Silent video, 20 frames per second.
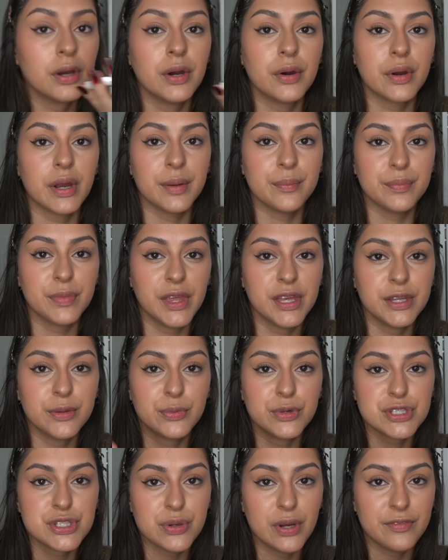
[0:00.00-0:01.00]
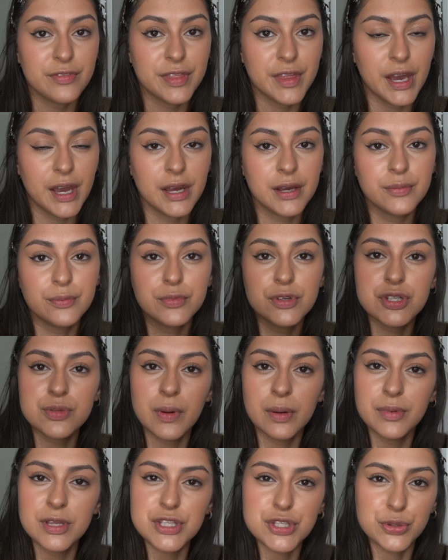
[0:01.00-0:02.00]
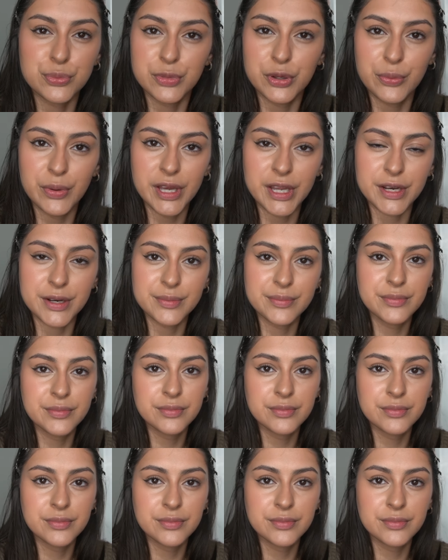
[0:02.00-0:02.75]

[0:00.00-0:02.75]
Okay, and then once you have that, we should probably zoom you in.